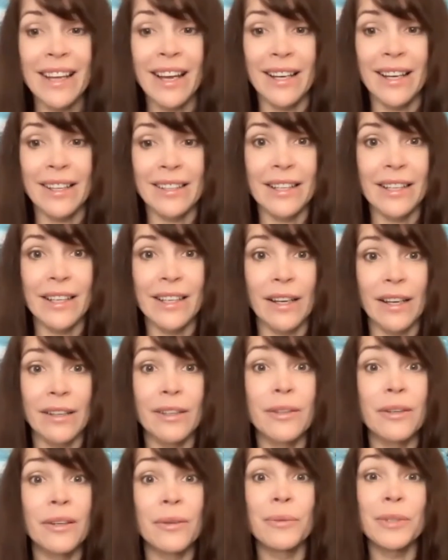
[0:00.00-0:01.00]
the idea.
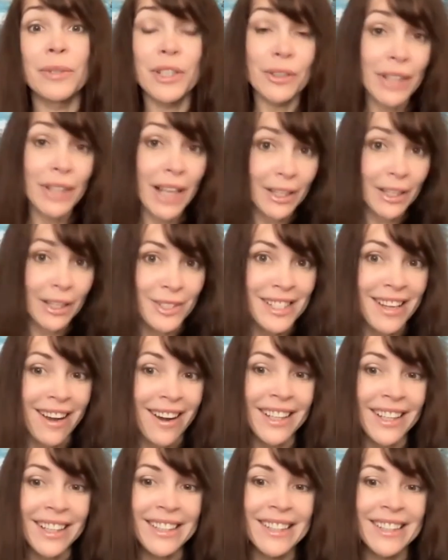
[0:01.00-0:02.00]
Would you like to
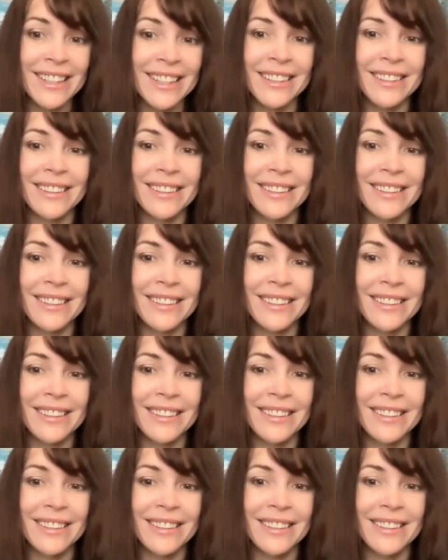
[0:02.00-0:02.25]
start?